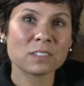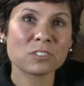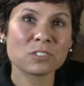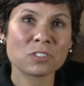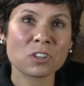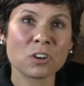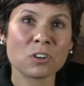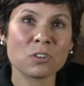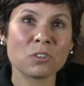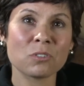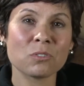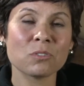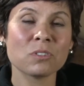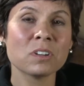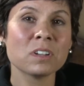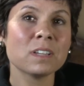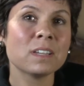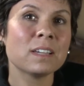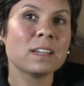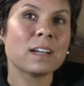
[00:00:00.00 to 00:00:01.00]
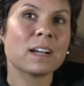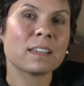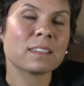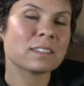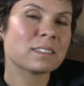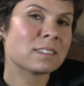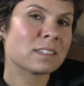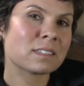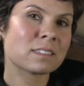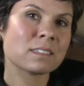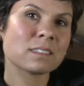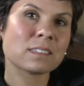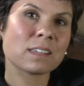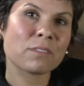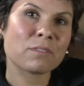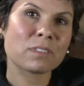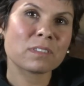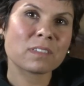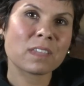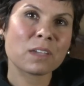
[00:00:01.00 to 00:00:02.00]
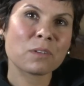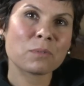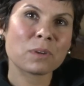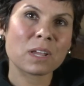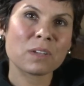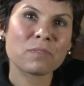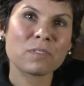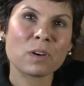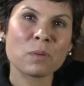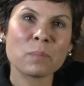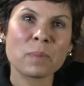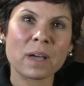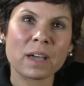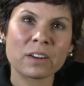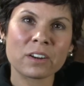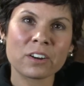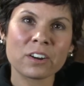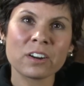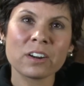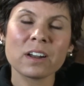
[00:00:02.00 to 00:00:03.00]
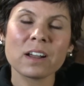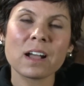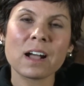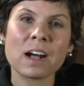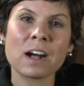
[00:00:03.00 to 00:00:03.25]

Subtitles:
So on the 6th and 7th day when I felt better,